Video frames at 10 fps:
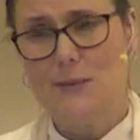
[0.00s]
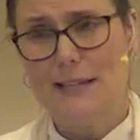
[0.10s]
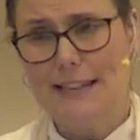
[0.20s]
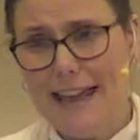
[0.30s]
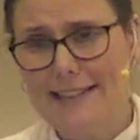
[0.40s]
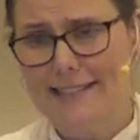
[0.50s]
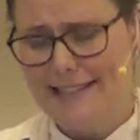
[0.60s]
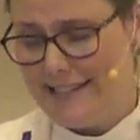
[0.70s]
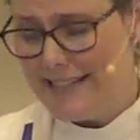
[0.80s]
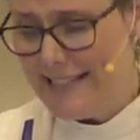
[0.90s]
we taste
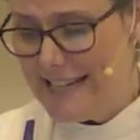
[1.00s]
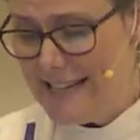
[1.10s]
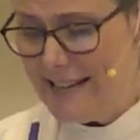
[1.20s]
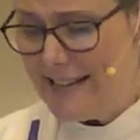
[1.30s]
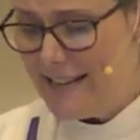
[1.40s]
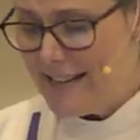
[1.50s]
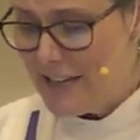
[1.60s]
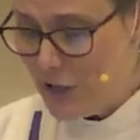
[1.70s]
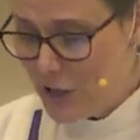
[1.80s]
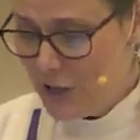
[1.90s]
and see
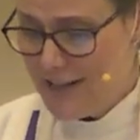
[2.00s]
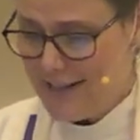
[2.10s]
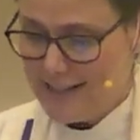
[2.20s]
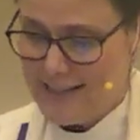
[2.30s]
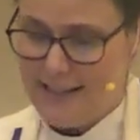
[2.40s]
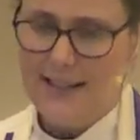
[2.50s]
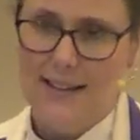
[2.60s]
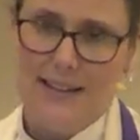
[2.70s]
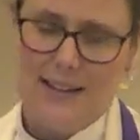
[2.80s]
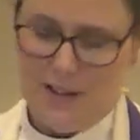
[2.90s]
the goodness
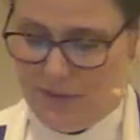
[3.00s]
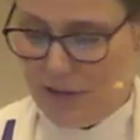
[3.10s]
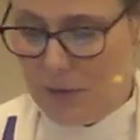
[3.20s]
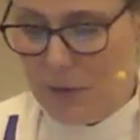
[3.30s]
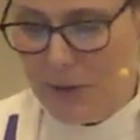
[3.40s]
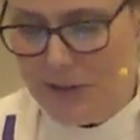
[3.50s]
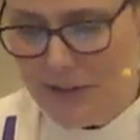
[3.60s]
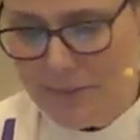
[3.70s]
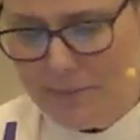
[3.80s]
of the Lord.